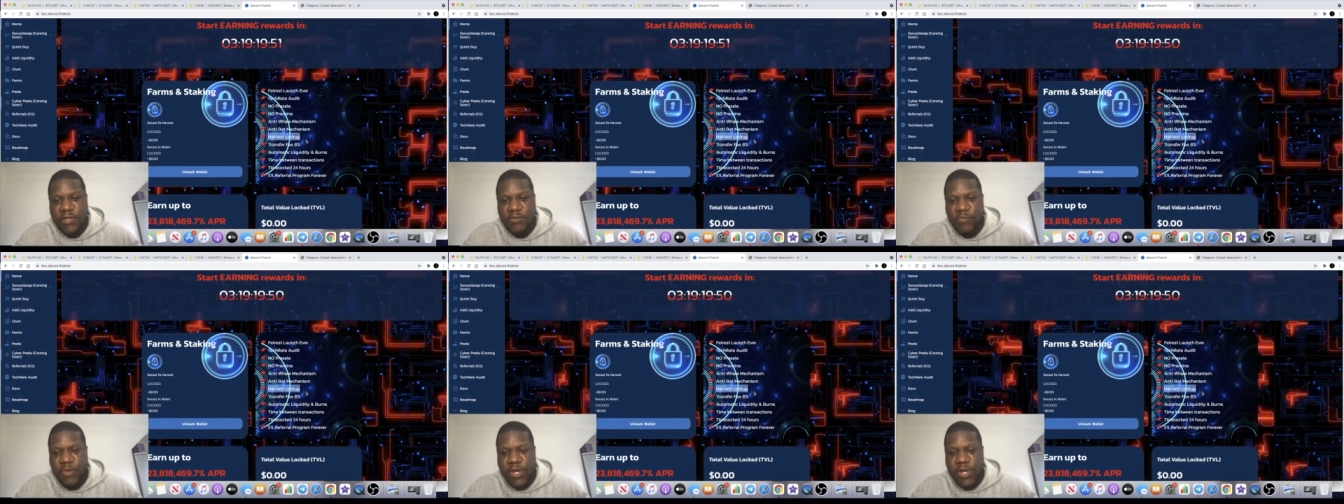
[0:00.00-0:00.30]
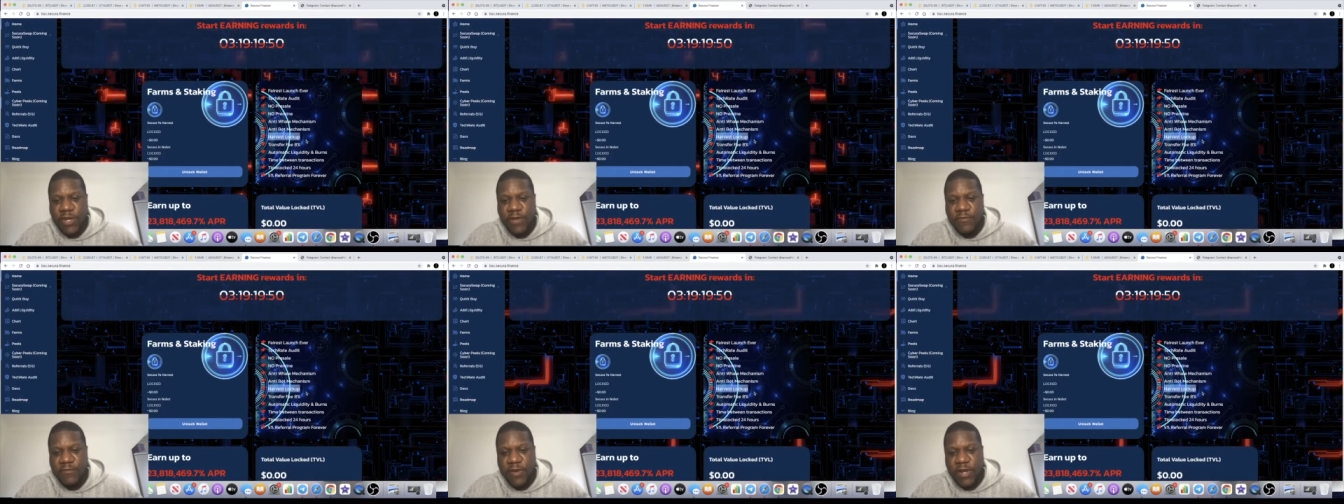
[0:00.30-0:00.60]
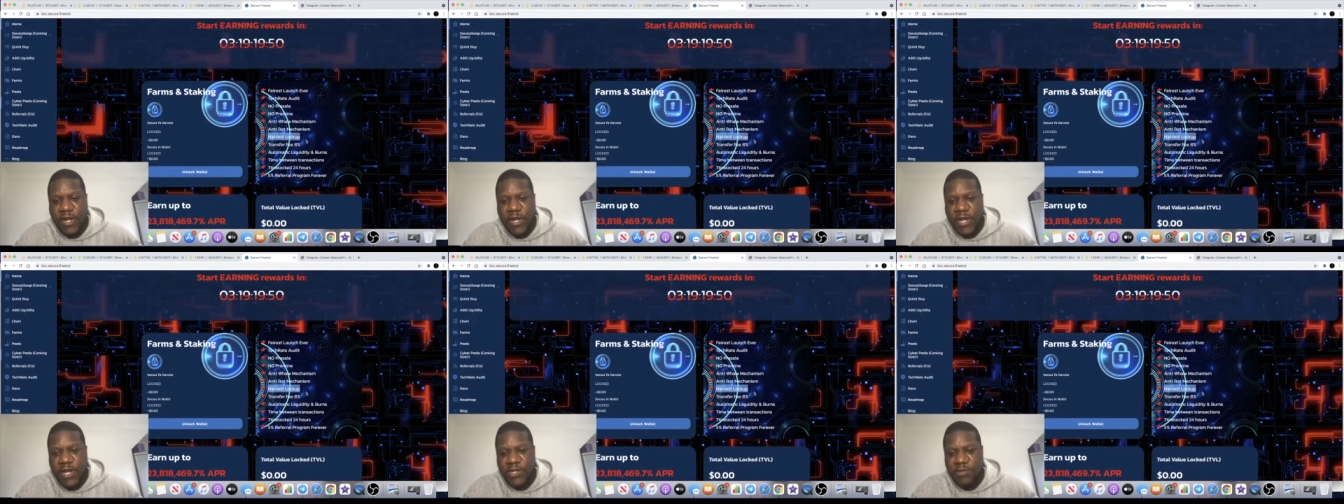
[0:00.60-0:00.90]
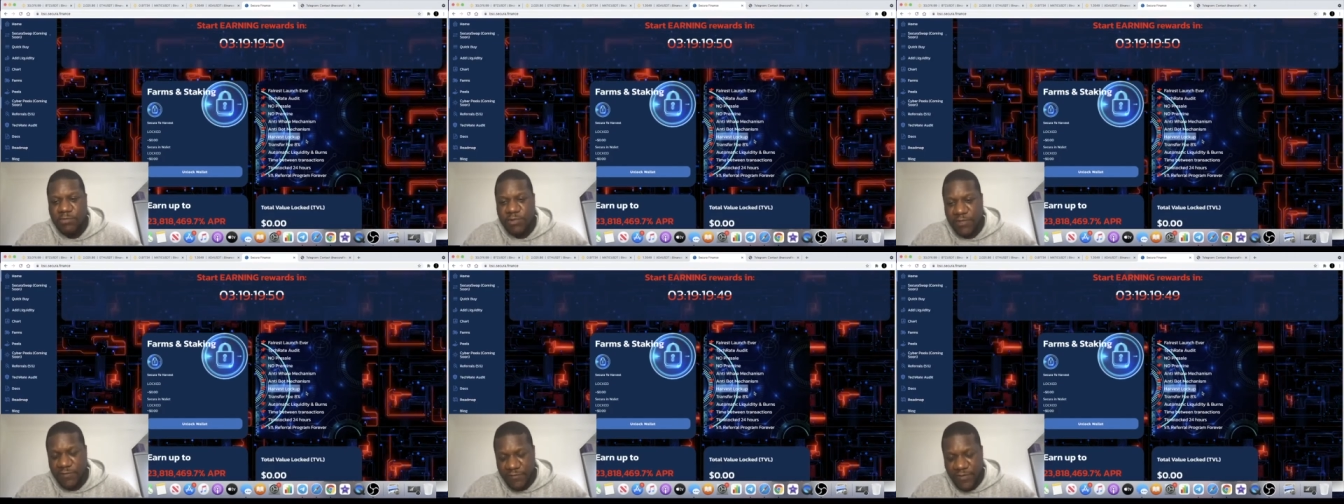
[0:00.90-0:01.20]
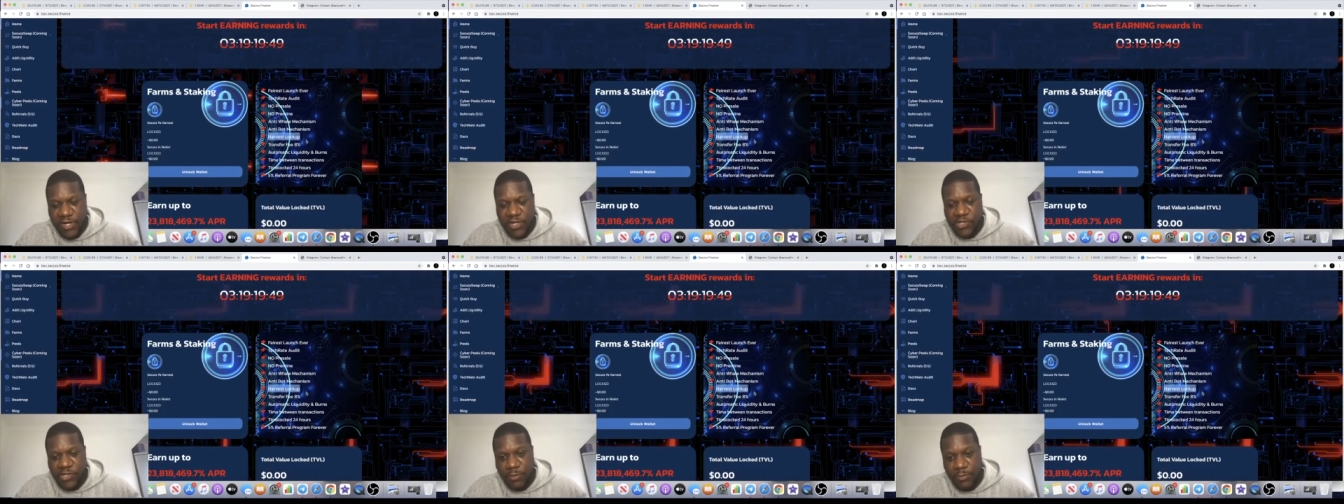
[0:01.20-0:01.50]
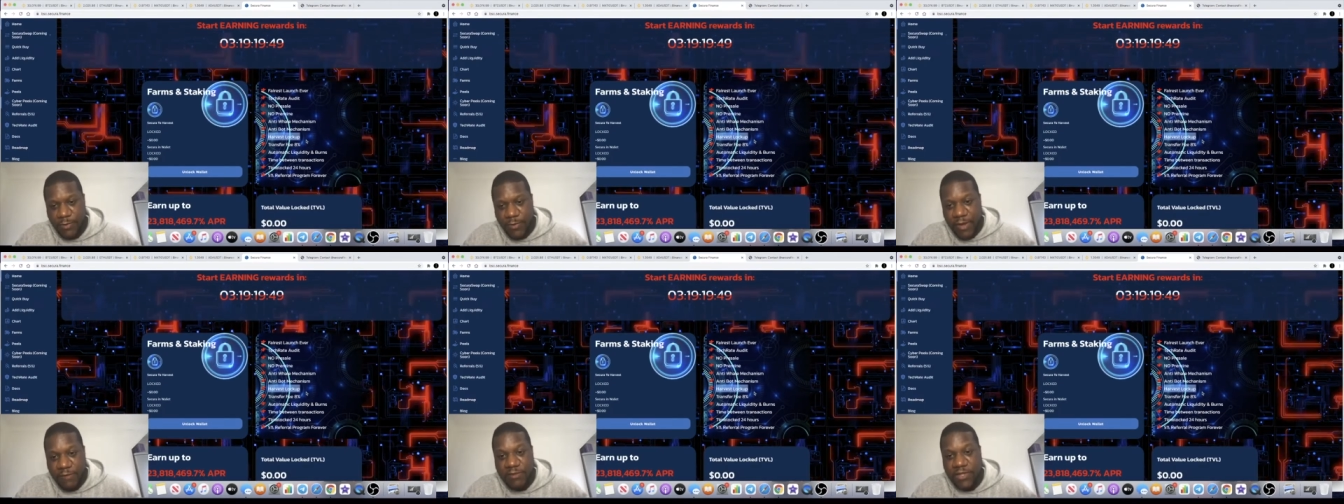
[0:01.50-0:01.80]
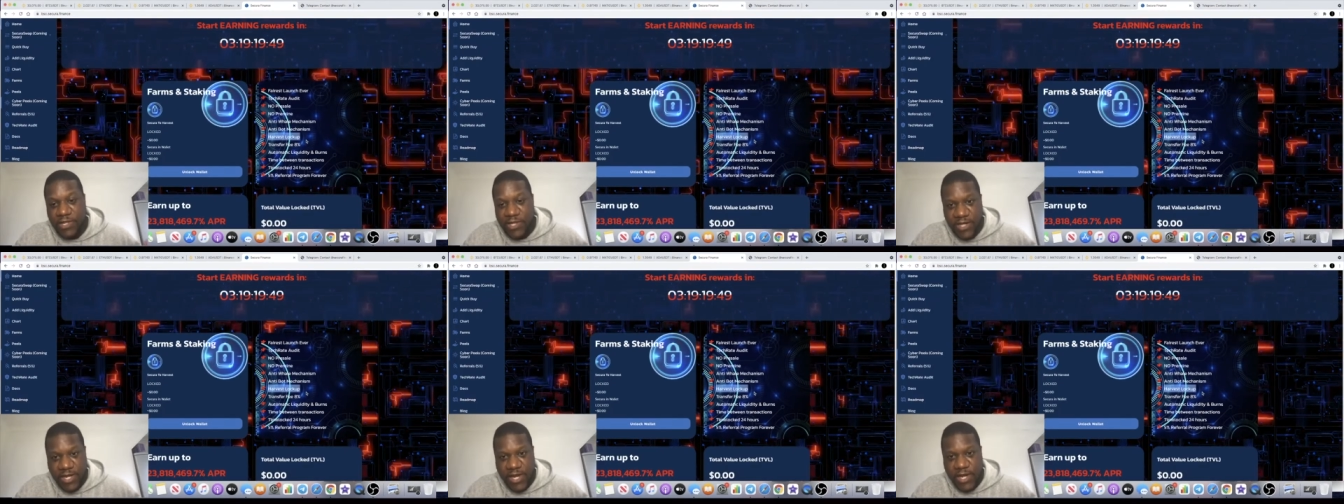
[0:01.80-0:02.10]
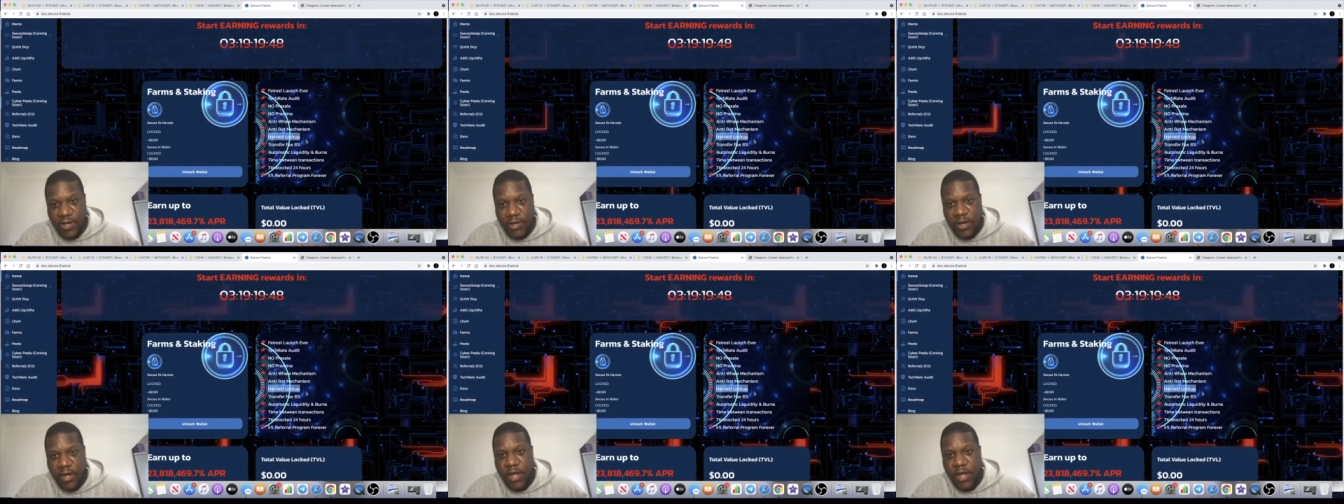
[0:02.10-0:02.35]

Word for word: Rediant Finance was the first time I've ever seen